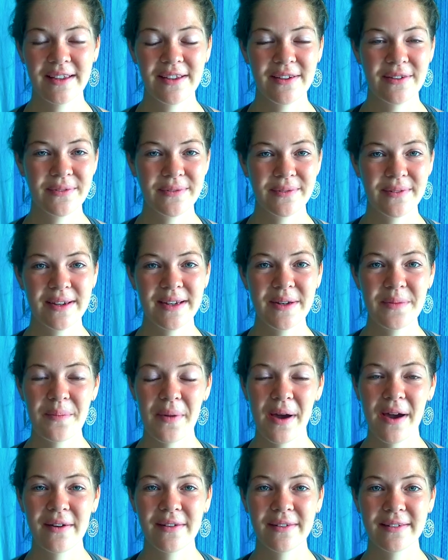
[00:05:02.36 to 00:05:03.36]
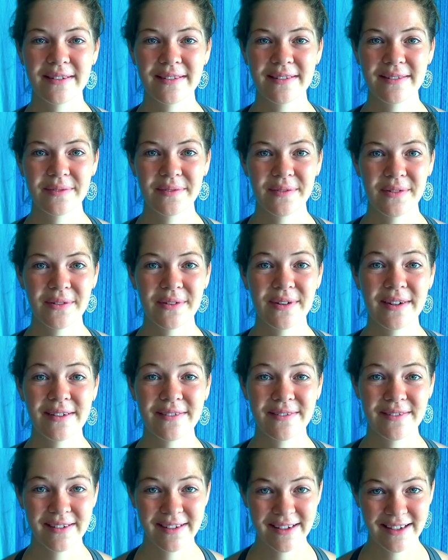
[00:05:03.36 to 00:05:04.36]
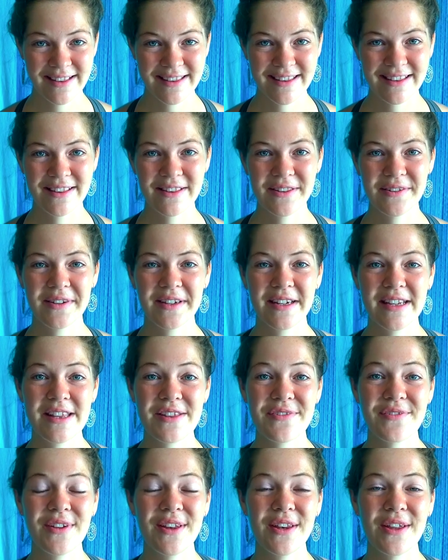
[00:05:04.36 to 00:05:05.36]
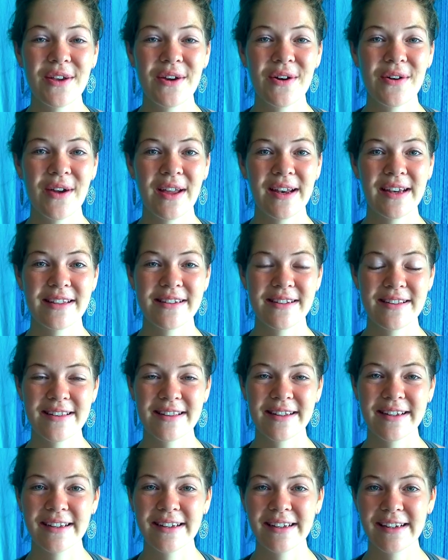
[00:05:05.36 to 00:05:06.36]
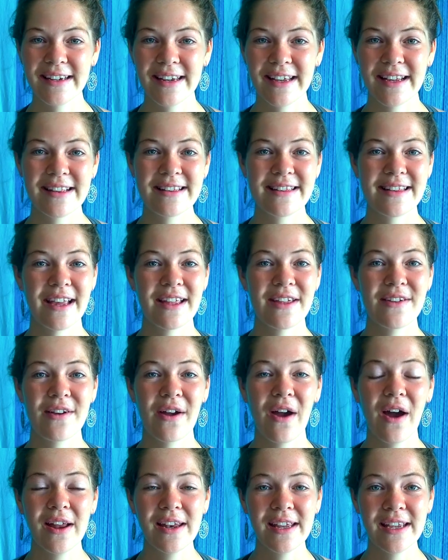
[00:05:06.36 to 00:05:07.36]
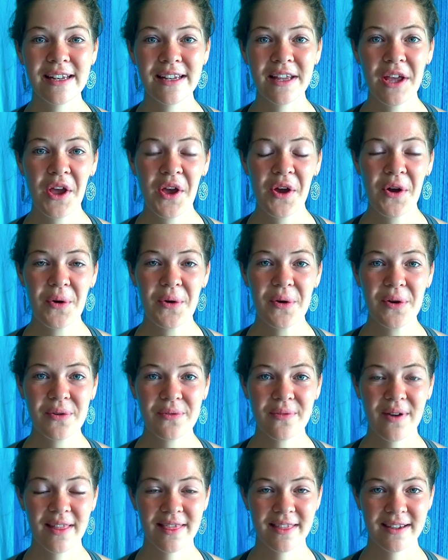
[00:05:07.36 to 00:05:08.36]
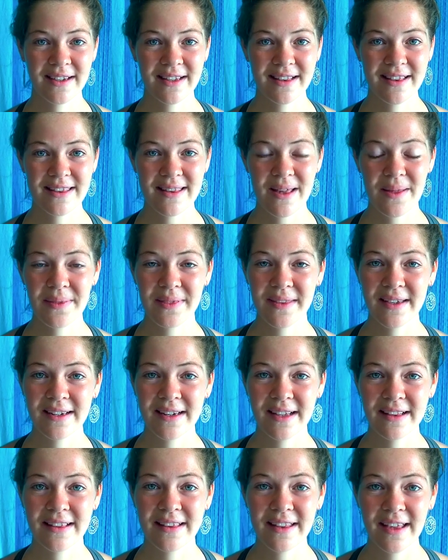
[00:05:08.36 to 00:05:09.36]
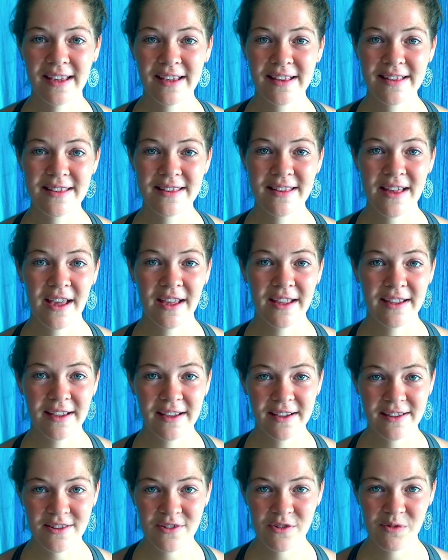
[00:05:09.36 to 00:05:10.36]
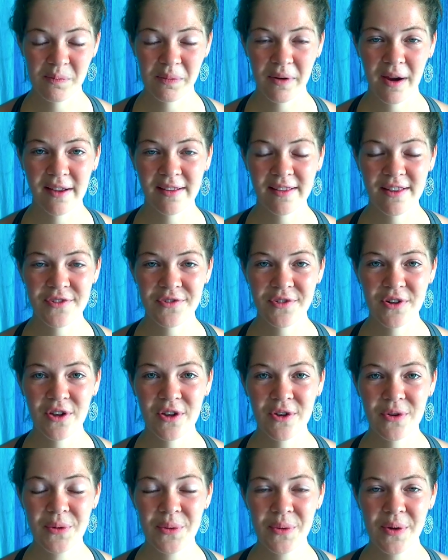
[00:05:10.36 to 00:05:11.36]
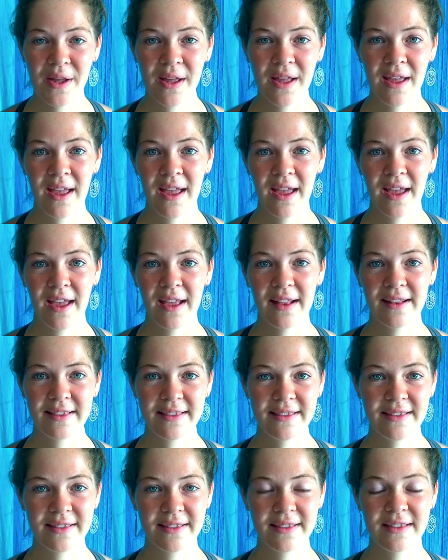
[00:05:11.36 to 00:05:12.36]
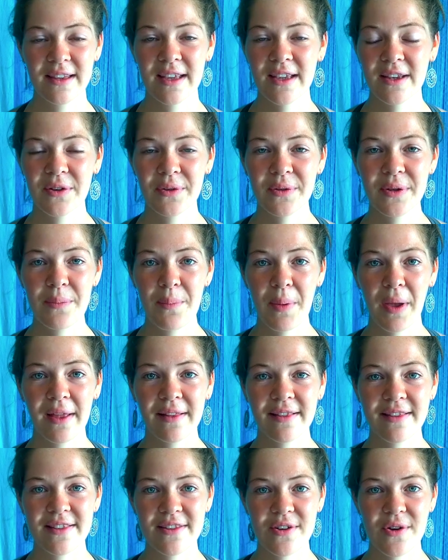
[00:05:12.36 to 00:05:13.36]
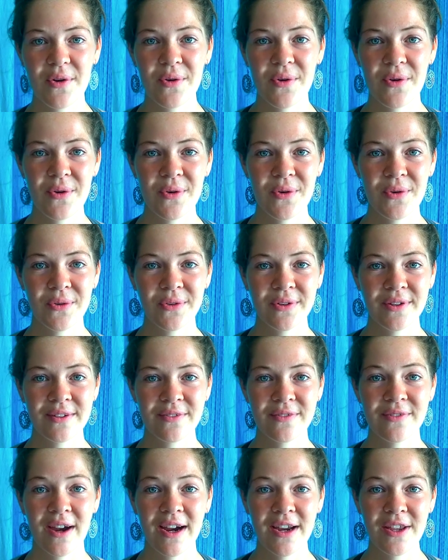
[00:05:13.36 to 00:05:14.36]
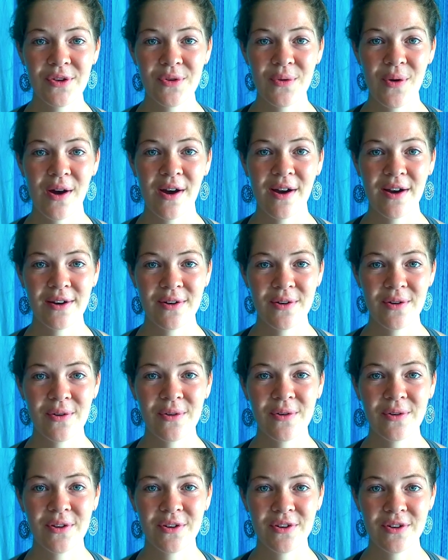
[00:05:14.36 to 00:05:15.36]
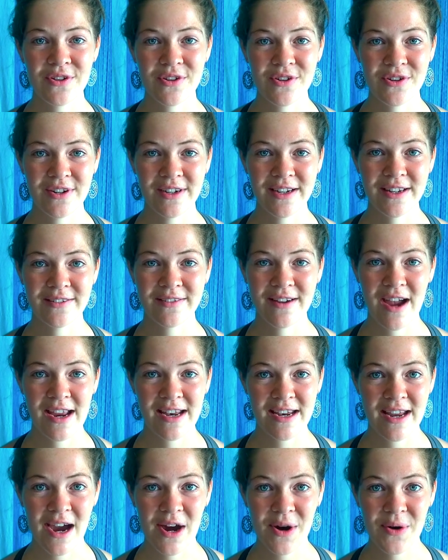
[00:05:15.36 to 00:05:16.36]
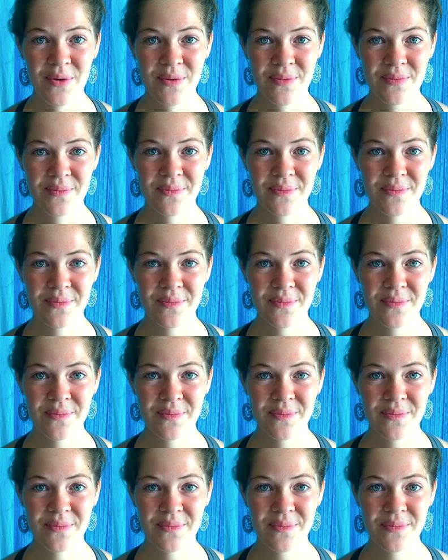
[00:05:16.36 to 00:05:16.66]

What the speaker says: you read about or listen to in this video and it just clicks and you got it, or whether it's something that takes years of practice for you, It all depends on where you are on your journey right now.